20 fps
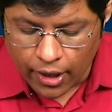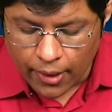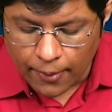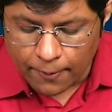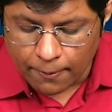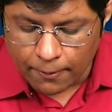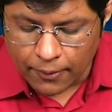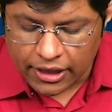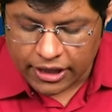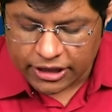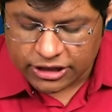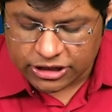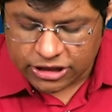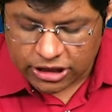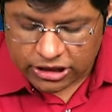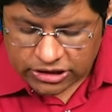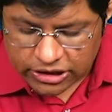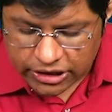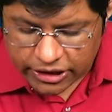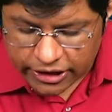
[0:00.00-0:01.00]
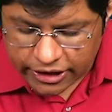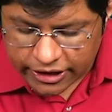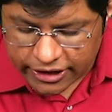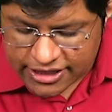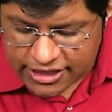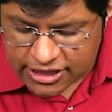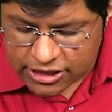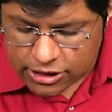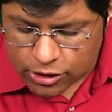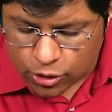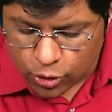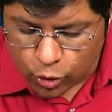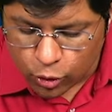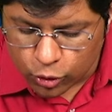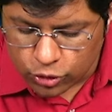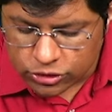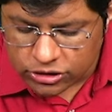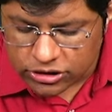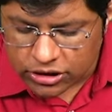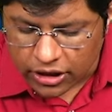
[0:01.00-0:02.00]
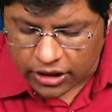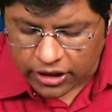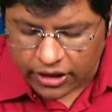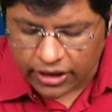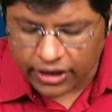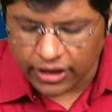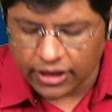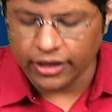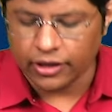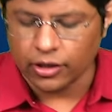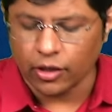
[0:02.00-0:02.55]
Malaysia's East Coast Railing.